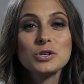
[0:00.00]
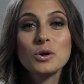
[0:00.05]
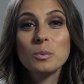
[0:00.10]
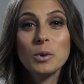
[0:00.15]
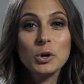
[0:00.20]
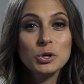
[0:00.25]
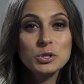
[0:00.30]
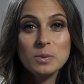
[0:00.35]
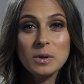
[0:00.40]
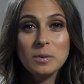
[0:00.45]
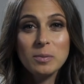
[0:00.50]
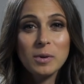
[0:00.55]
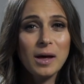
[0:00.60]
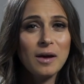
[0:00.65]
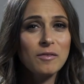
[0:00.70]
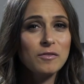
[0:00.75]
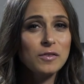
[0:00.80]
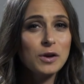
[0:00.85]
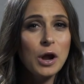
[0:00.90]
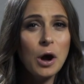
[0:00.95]
So most people
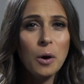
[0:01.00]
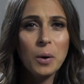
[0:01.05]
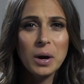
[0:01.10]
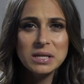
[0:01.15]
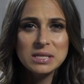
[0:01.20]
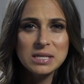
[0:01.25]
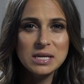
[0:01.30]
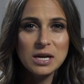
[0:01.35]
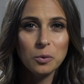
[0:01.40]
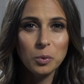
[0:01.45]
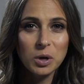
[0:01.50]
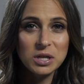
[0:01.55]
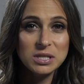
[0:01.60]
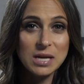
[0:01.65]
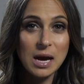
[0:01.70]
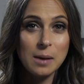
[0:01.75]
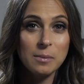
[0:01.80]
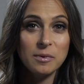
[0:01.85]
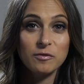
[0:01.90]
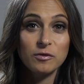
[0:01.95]
have no idea what
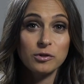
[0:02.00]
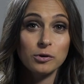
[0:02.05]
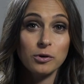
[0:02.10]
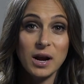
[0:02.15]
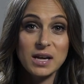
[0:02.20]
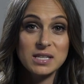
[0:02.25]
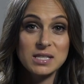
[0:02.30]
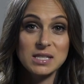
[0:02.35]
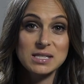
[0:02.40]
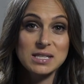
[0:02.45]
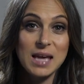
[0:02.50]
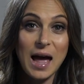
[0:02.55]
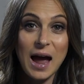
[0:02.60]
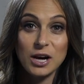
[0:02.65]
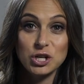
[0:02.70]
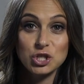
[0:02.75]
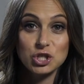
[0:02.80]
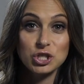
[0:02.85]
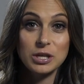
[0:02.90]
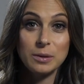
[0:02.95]
diamond fluorescence
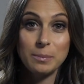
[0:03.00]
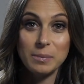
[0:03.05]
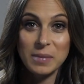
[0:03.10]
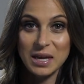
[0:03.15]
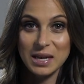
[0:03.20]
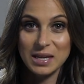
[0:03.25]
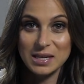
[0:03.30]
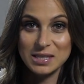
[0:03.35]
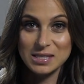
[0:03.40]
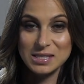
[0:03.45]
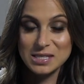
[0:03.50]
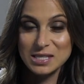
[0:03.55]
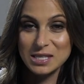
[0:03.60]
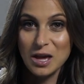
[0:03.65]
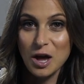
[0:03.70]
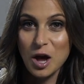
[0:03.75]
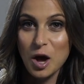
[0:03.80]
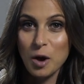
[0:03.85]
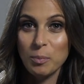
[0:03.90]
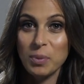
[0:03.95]
actually means,
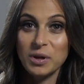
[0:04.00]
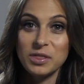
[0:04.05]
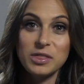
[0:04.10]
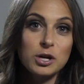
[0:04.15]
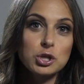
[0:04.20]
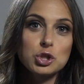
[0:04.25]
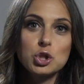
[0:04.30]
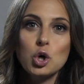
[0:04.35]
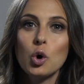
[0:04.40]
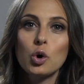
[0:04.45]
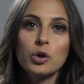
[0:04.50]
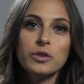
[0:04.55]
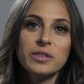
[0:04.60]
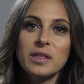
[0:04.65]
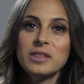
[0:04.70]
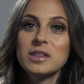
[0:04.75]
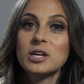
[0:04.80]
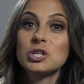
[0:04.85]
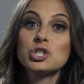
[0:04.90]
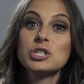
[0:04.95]
but they're told
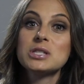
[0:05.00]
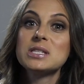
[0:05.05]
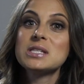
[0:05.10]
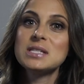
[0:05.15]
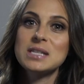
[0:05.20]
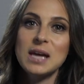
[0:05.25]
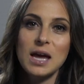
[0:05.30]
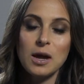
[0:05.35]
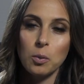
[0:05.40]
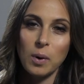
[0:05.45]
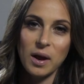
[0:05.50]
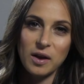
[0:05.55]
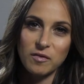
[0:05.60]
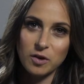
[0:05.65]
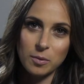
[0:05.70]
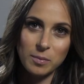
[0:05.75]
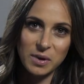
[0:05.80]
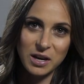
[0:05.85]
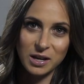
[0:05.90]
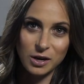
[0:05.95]
that they should stay away
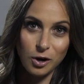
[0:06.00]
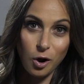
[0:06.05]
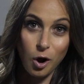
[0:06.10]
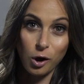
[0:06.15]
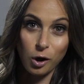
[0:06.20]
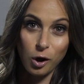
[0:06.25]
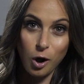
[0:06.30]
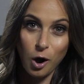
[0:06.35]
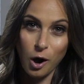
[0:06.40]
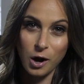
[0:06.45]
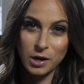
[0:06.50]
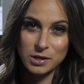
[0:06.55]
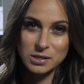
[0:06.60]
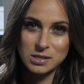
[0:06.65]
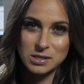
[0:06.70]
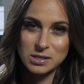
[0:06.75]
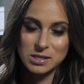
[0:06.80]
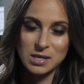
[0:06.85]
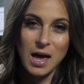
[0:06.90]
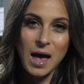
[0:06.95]
from it at all
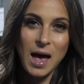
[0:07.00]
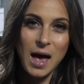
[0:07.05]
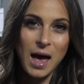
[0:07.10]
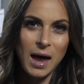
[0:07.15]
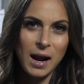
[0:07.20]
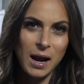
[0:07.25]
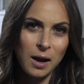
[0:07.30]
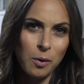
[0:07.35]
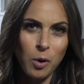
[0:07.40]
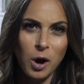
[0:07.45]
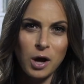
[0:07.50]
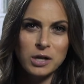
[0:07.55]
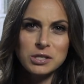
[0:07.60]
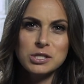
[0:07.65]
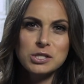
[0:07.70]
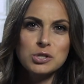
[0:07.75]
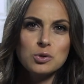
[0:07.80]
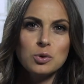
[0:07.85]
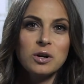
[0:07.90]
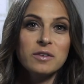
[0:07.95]
costs. And I want
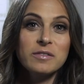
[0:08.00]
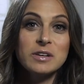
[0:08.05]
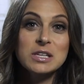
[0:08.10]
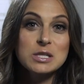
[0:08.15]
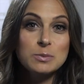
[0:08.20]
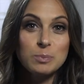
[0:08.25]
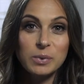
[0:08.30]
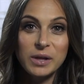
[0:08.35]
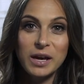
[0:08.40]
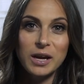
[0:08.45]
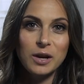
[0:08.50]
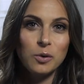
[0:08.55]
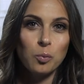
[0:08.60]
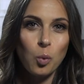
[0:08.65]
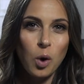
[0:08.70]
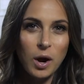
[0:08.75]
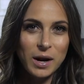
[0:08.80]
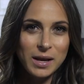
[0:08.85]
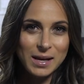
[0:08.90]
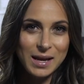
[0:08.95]
to sort of
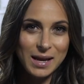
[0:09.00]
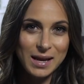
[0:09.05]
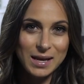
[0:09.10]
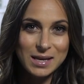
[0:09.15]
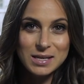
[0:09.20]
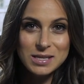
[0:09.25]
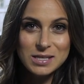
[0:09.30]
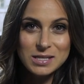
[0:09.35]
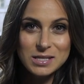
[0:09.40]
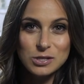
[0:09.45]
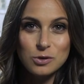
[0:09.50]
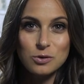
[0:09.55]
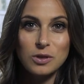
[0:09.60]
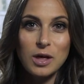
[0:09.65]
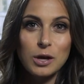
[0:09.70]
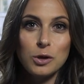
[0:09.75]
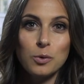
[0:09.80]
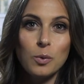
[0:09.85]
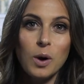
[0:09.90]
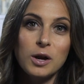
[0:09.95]
explain what it is so
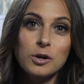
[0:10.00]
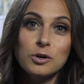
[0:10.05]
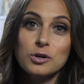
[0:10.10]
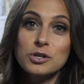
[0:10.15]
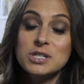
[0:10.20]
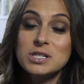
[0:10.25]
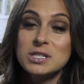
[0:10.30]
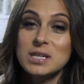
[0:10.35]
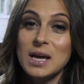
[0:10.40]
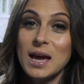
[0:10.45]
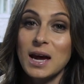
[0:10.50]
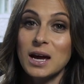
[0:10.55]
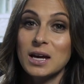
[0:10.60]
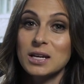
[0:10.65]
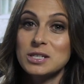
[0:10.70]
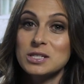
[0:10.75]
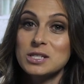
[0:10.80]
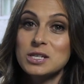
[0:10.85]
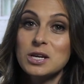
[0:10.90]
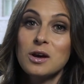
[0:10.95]
that you
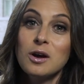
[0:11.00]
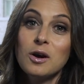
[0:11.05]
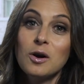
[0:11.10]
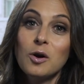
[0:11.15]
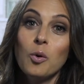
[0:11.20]
understand